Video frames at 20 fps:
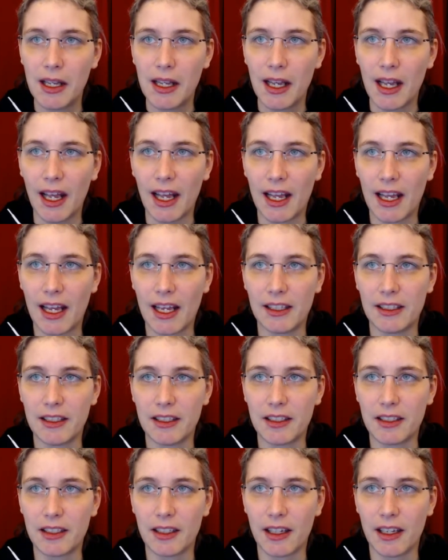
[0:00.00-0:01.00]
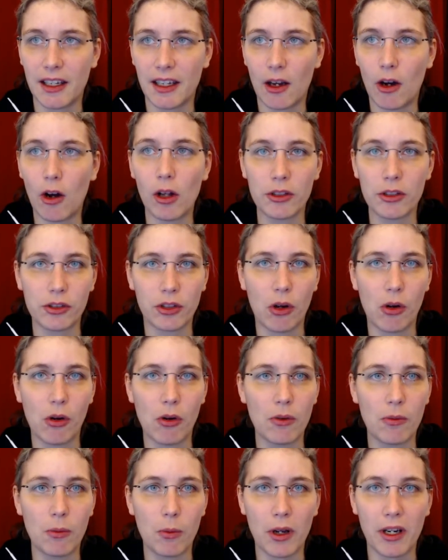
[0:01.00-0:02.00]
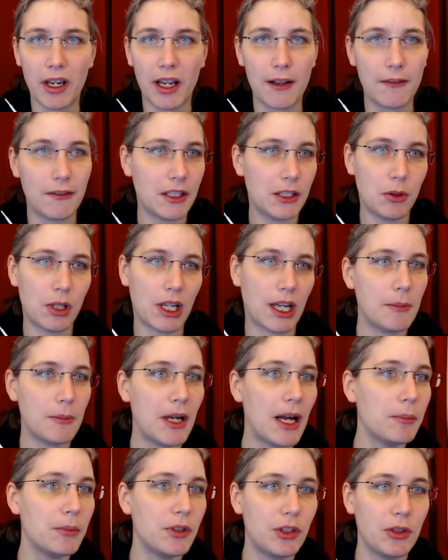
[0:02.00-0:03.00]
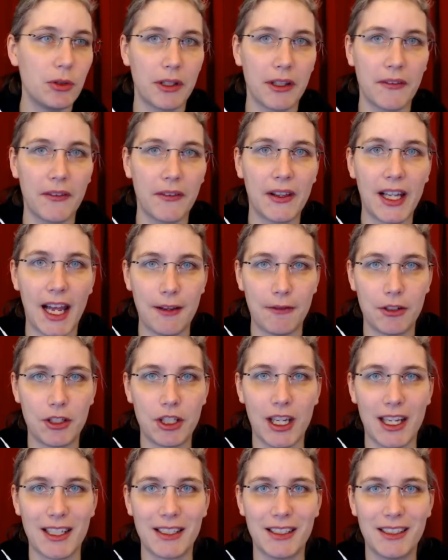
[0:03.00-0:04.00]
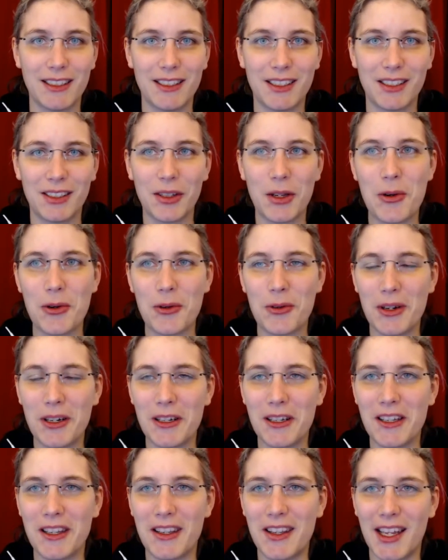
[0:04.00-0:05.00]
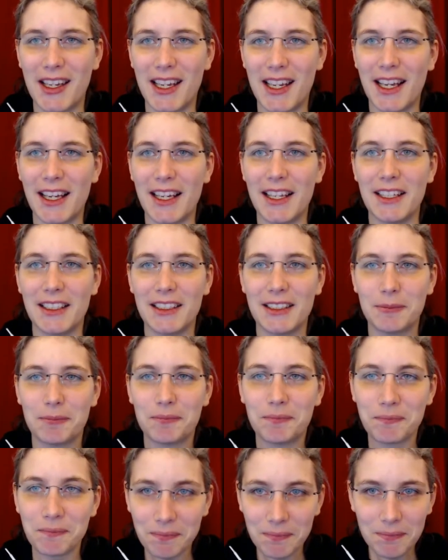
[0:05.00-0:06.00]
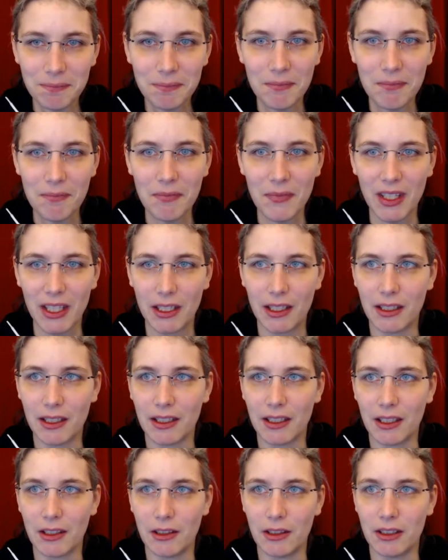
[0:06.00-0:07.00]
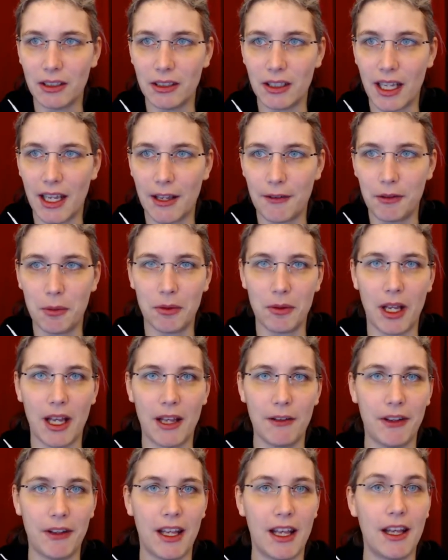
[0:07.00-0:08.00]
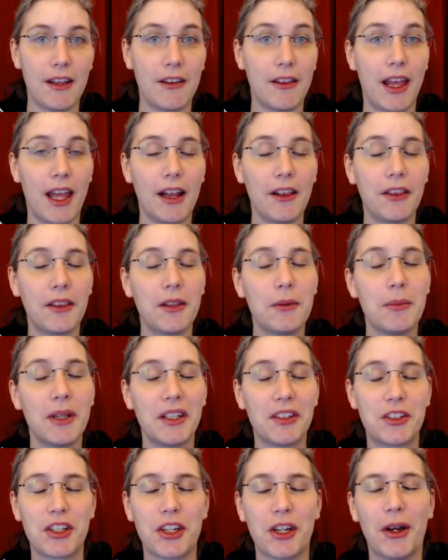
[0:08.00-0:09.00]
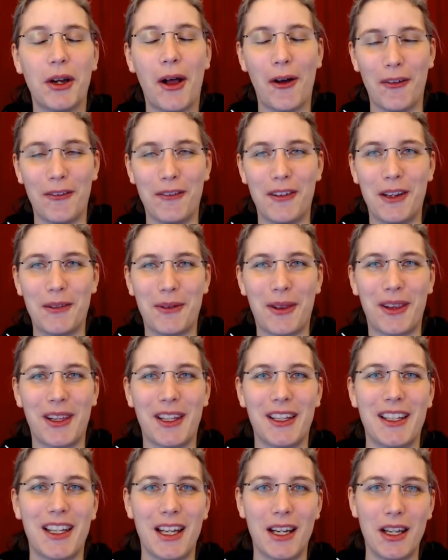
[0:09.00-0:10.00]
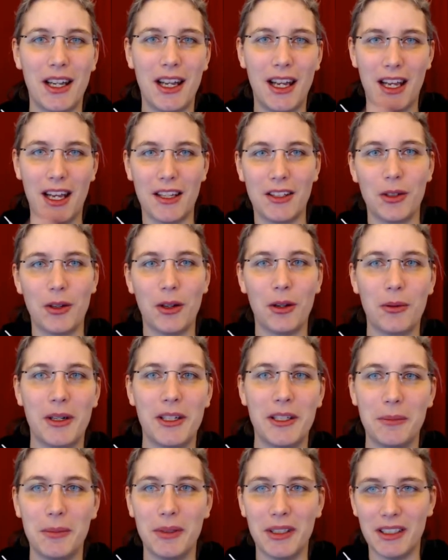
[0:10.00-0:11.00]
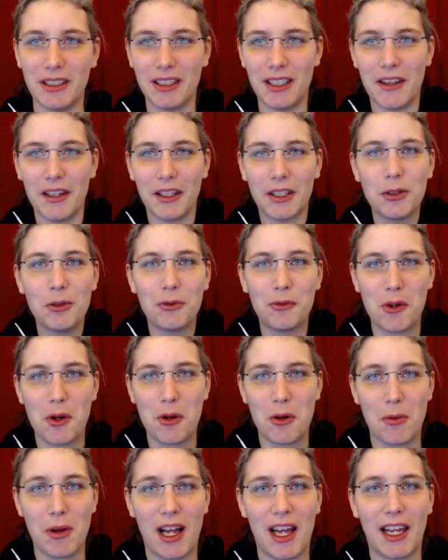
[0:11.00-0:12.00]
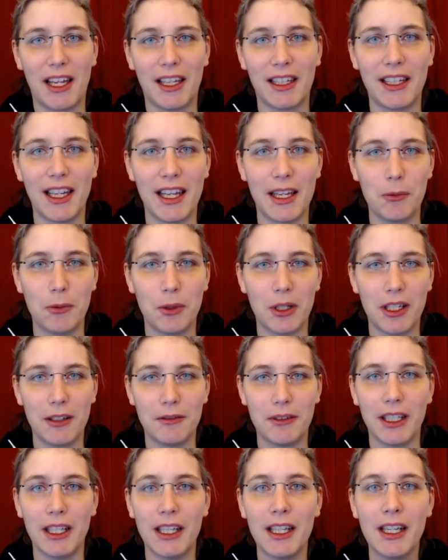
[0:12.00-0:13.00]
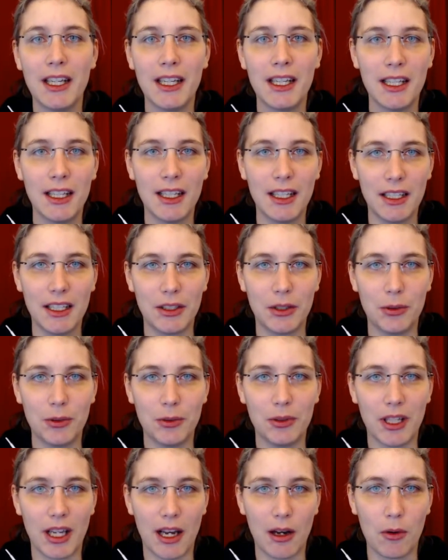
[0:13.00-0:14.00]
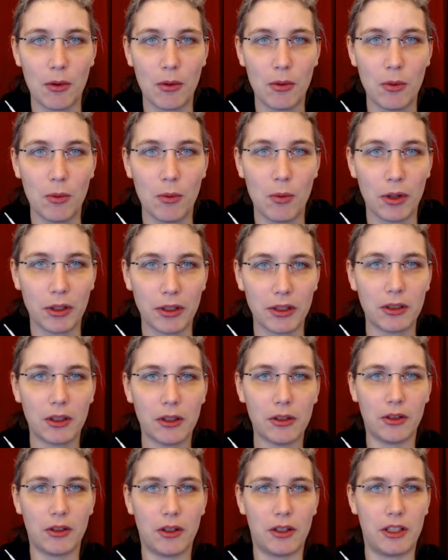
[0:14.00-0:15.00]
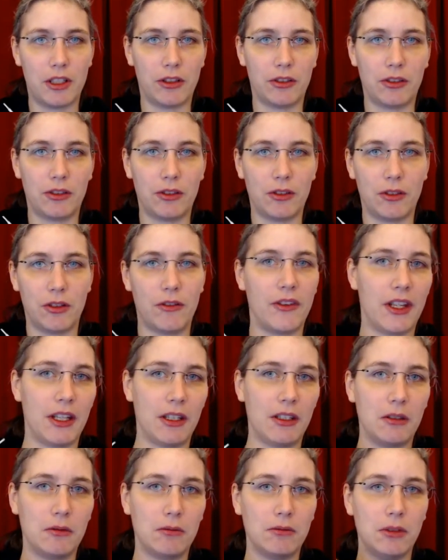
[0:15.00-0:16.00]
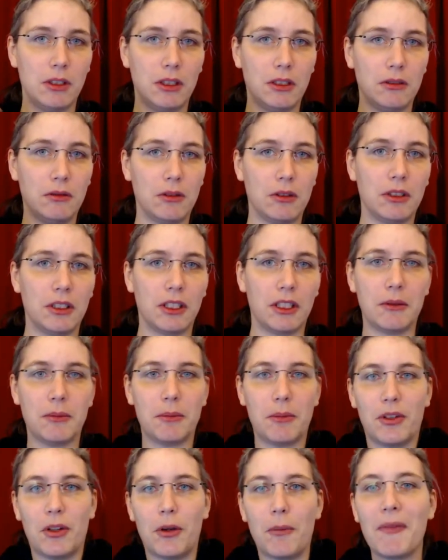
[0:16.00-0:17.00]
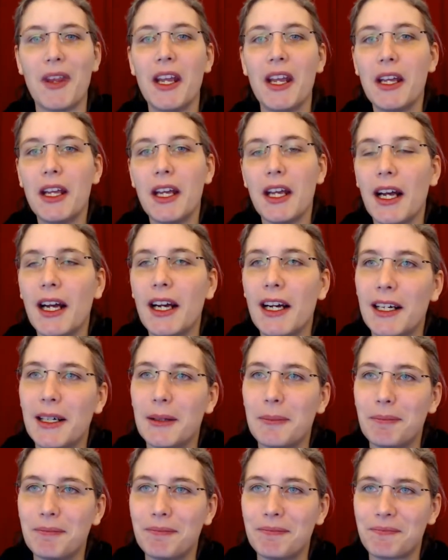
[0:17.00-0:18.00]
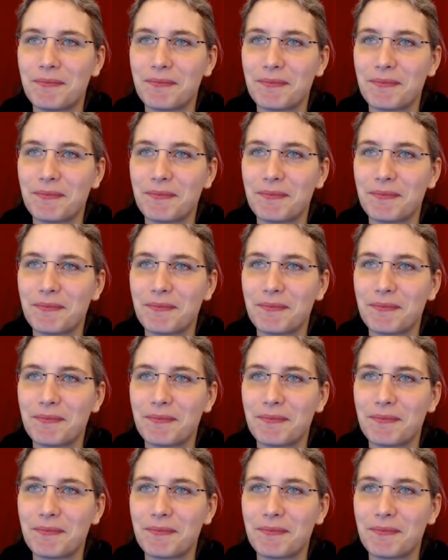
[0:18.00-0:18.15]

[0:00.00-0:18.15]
and uh, also whatever you come up during the live chat so uh, that i uh, uh, have a have a healthy mixture of everything that has already been in the queue for a while and whatever you now want. Also, I just saw that. Oh, okay, so um,